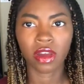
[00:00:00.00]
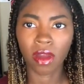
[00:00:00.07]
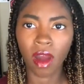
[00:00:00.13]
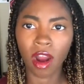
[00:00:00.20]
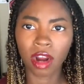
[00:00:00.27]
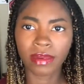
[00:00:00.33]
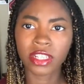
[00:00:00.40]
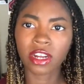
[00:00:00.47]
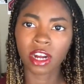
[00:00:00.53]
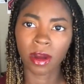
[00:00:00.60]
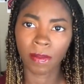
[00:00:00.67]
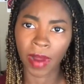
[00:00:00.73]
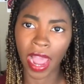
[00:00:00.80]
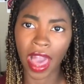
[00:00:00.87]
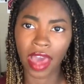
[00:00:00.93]
Carbs are
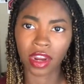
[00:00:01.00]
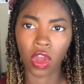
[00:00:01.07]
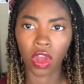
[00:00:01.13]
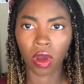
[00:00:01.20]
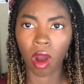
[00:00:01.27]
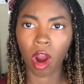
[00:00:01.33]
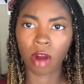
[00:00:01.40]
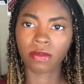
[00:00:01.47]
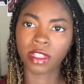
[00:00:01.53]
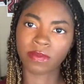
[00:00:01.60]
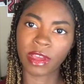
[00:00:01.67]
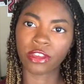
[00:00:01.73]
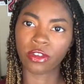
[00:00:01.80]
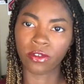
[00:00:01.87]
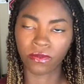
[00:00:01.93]
bad. Carbs
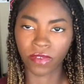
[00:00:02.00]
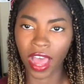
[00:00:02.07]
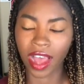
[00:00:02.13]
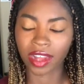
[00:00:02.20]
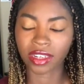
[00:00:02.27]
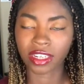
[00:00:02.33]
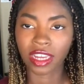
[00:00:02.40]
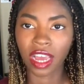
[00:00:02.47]
make you fat.